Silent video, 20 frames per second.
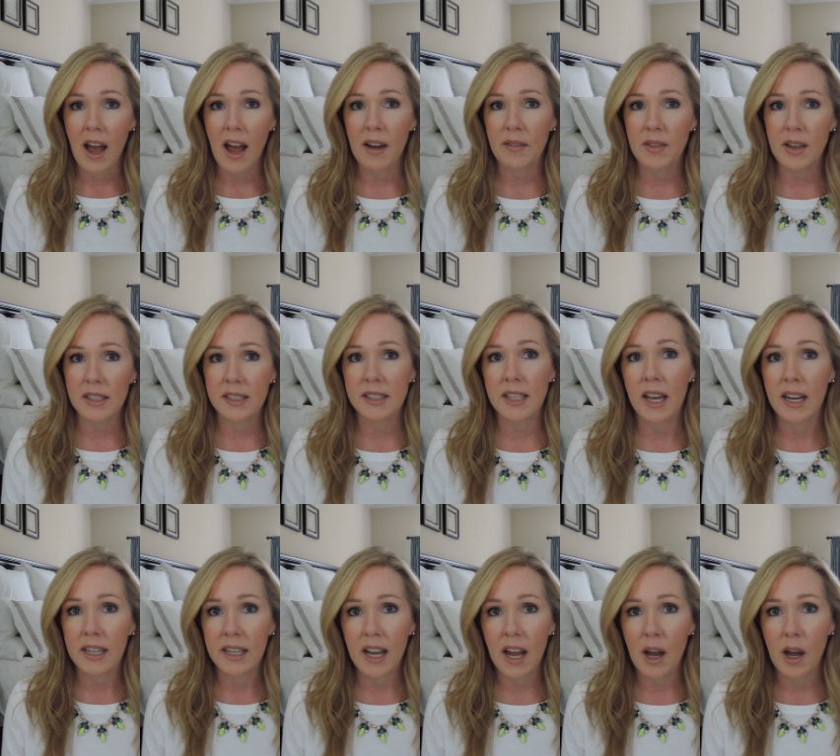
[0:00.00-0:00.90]
have that
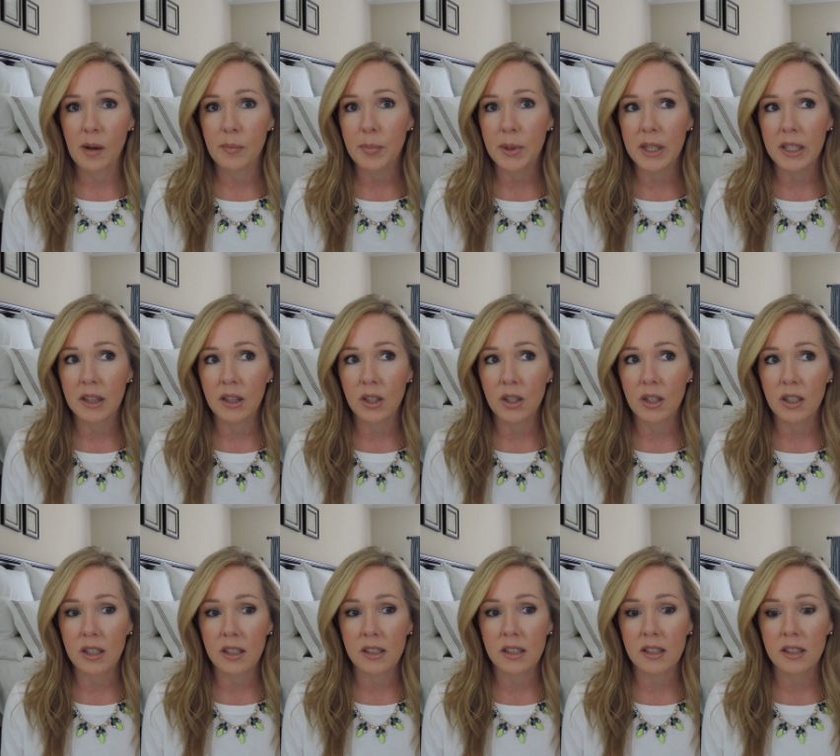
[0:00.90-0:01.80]
setting up, it
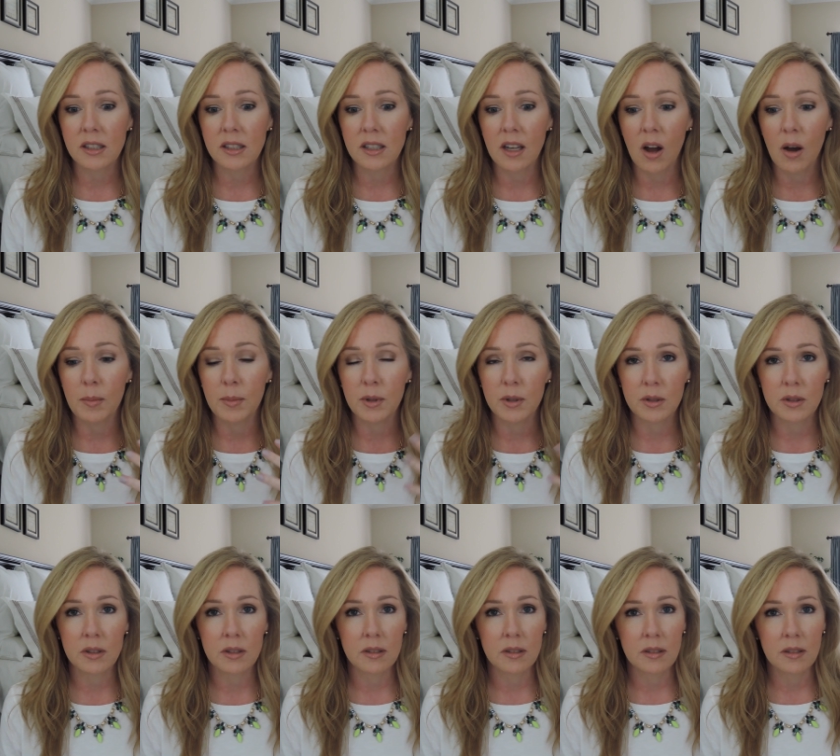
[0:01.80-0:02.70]
looks
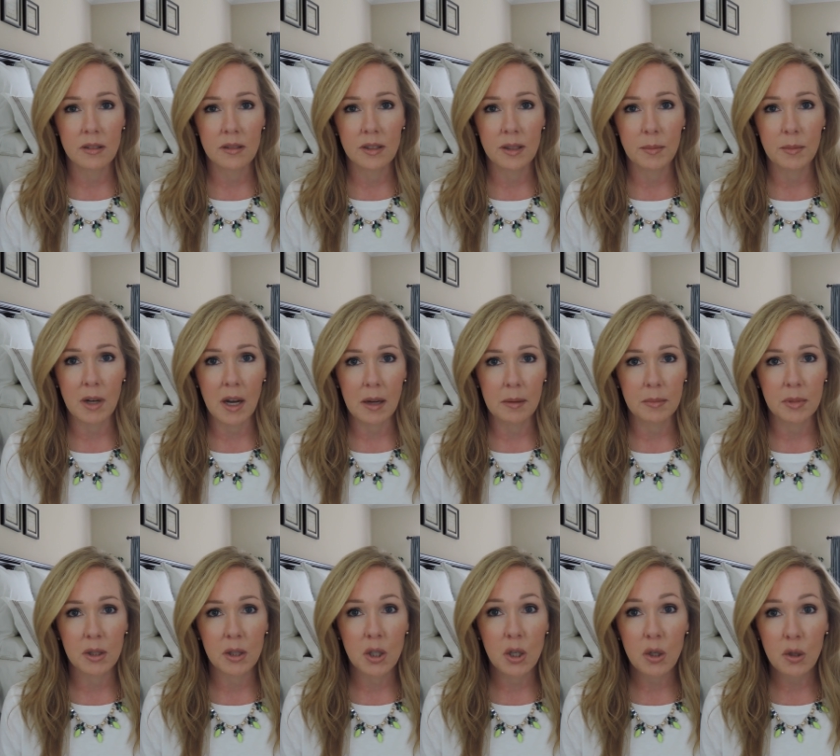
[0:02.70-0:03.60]
almost
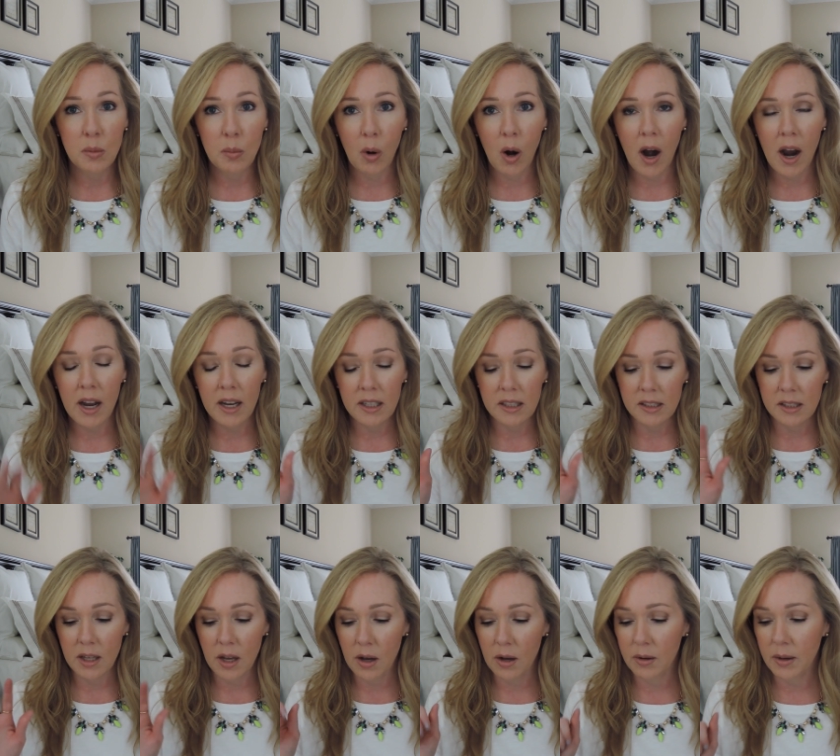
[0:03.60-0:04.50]
sometimes too bright.
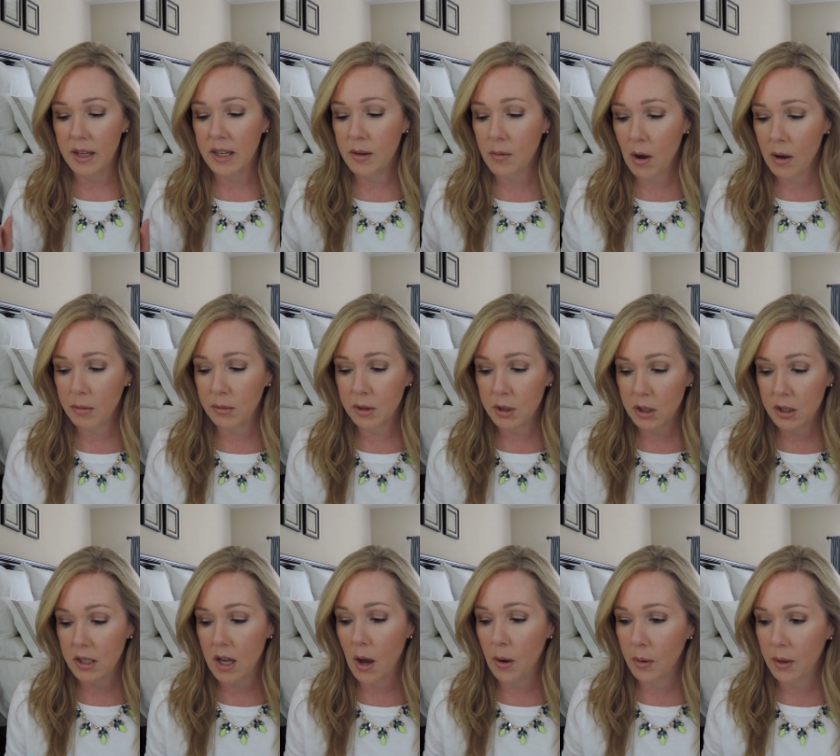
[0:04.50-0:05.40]
So anyway, we'll
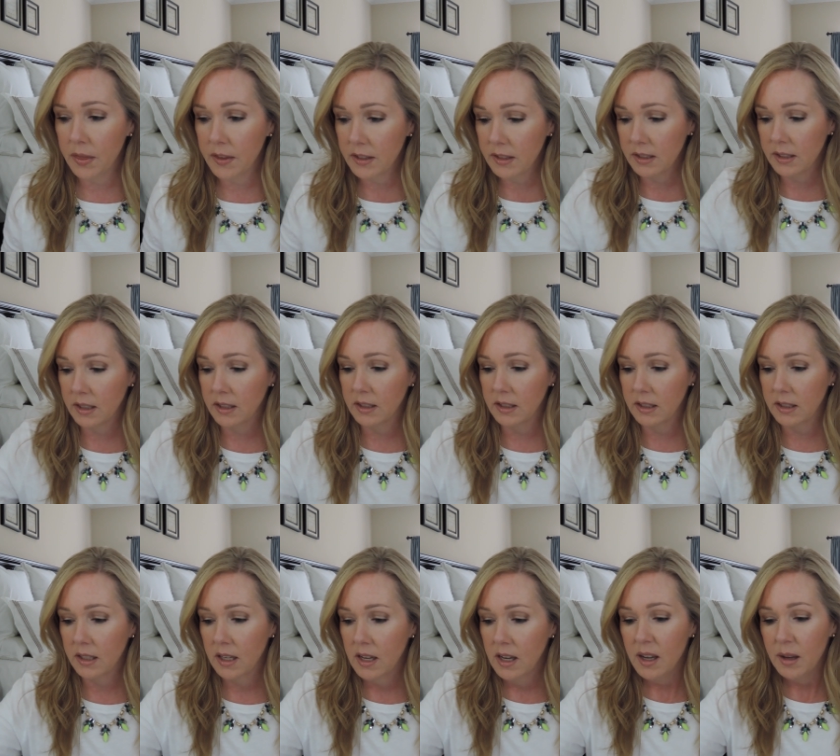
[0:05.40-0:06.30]
just go with it
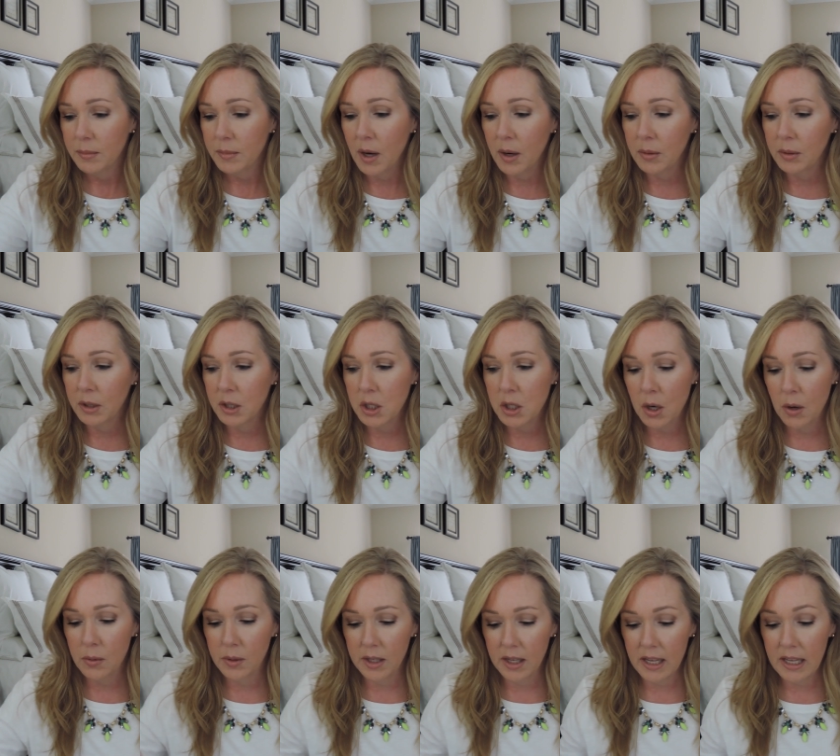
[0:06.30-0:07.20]
since I'm not really
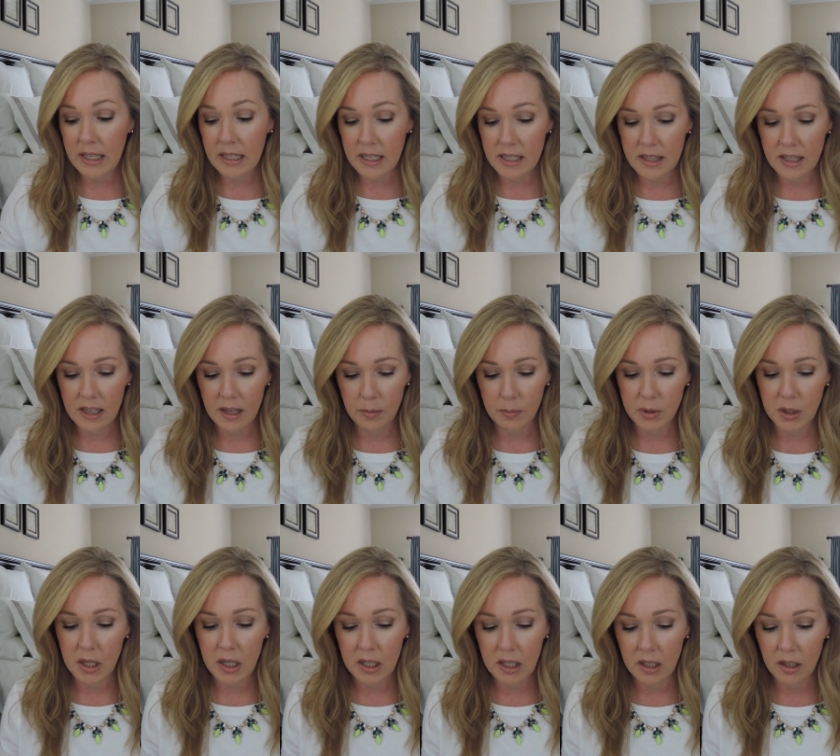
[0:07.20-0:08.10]
showing anything in
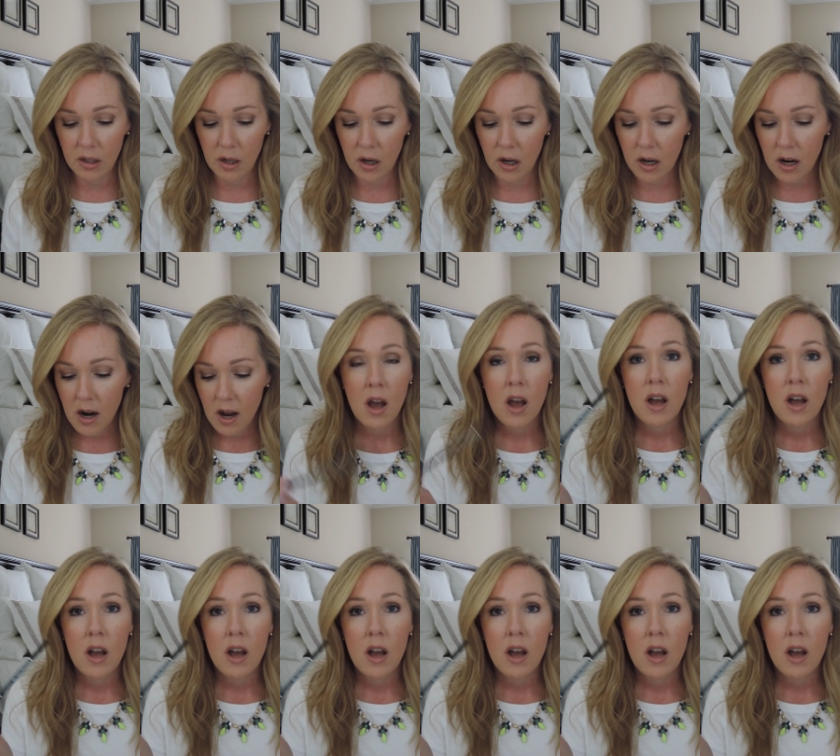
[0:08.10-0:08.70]
particular.